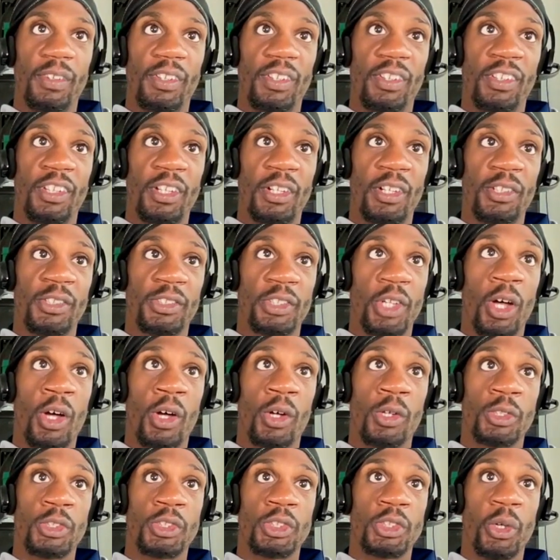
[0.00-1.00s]
there's
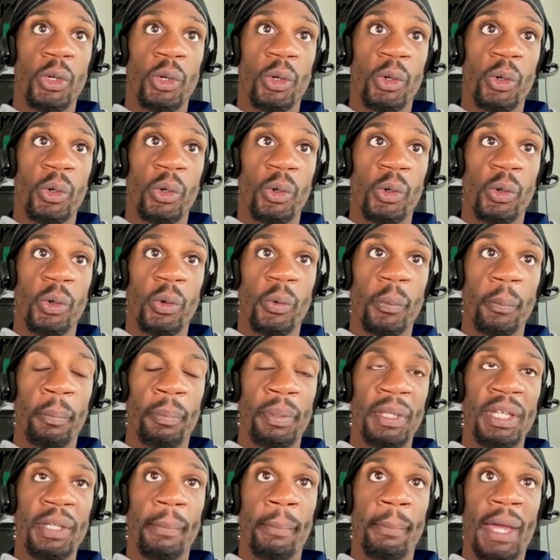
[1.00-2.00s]
also
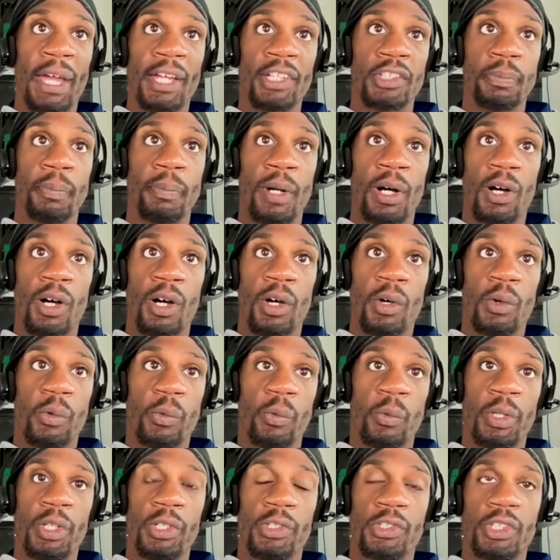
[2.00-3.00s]
beat baseball,
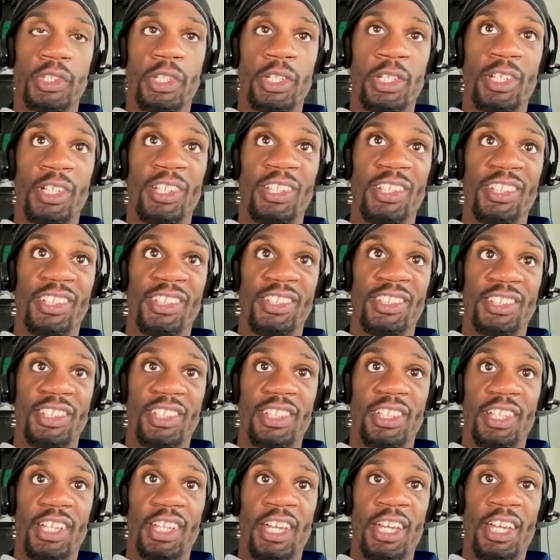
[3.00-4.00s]
which is
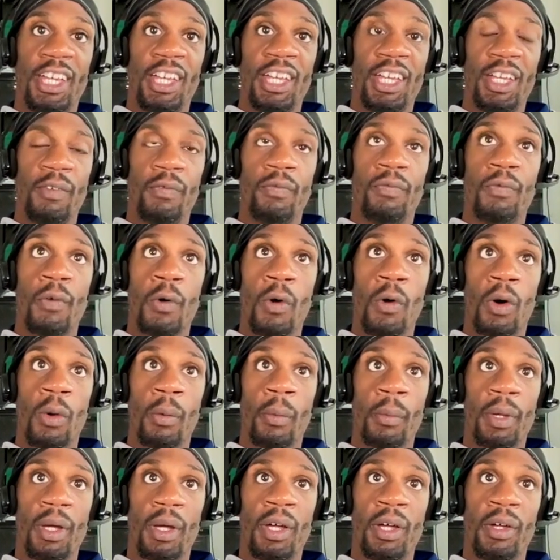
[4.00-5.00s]
a
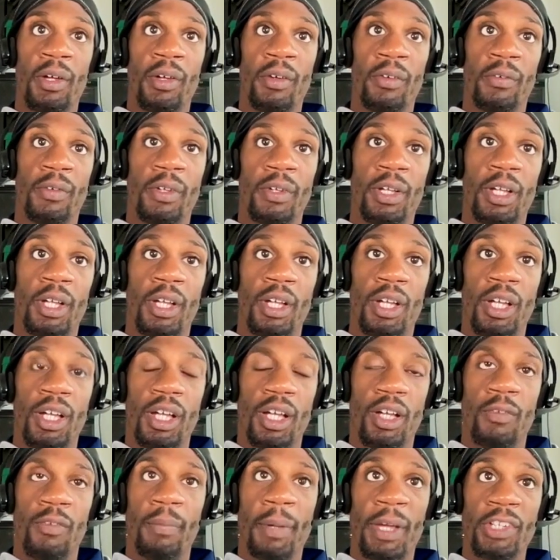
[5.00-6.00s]
form of
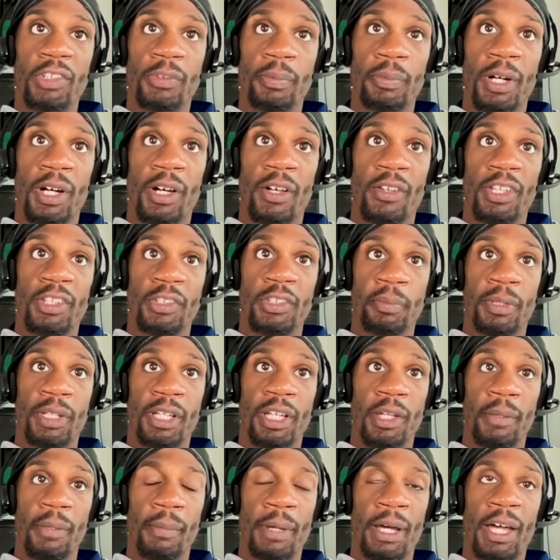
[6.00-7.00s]
baseball that's
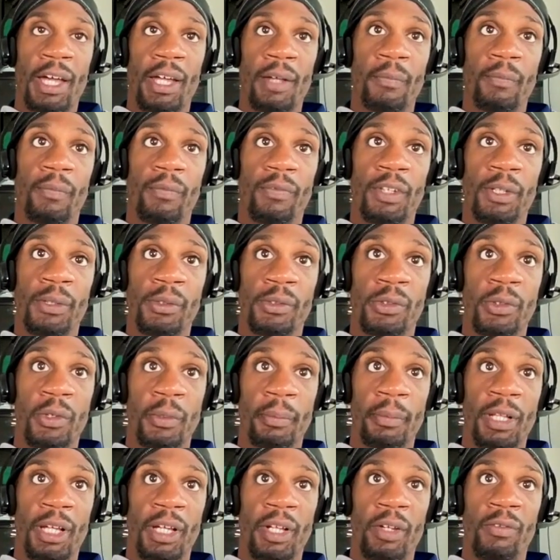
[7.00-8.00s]
played by those who are
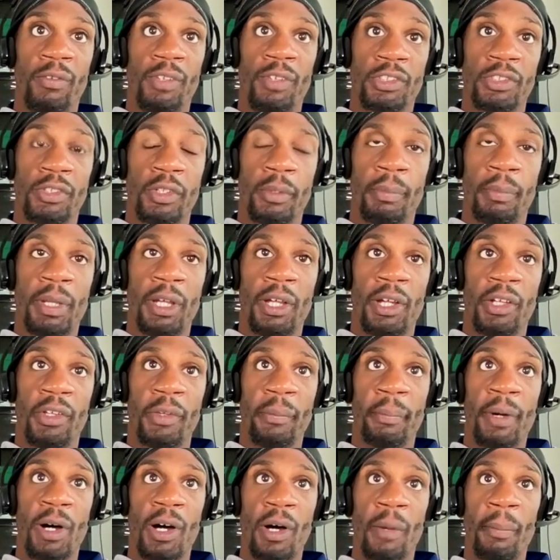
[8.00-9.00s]
blind and visually impaired. The
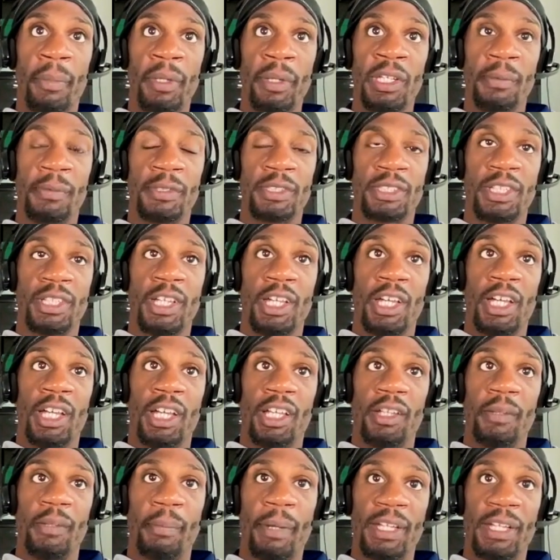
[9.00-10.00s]
ball beeps,
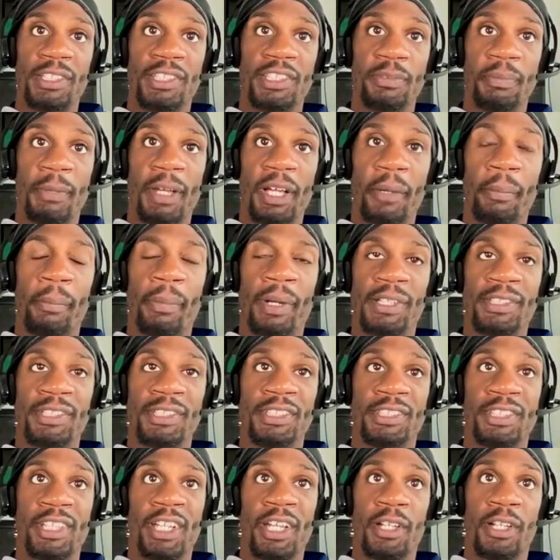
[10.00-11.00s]
the bases make a
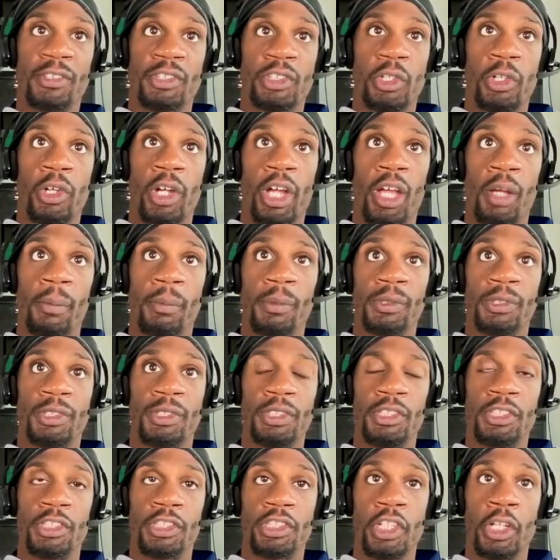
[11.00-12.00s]
buzzing sound, so you're able to
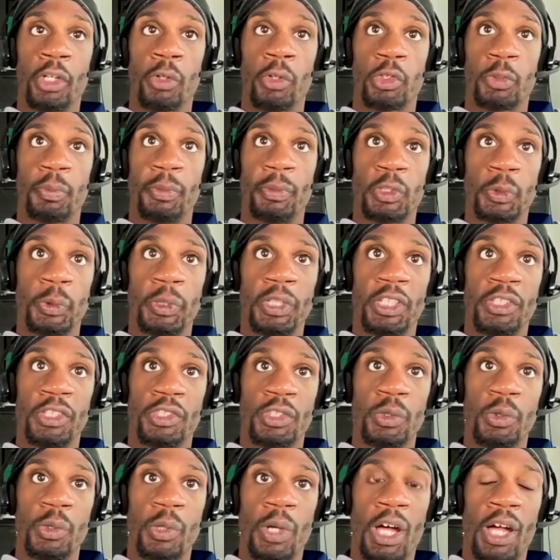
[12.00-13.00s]
distinguish between the
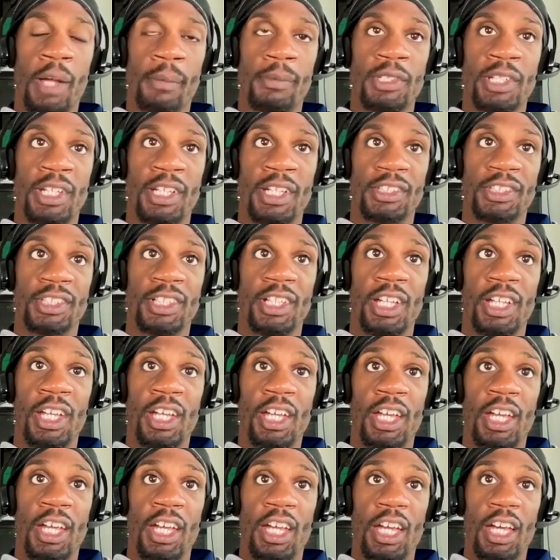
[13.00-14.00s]
two objects.
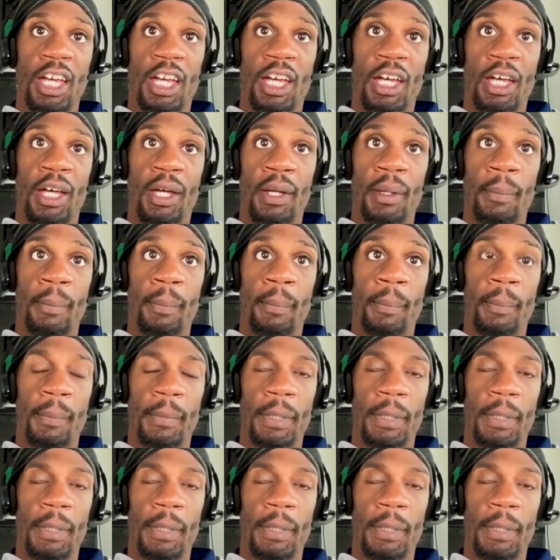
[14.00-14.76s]
Um,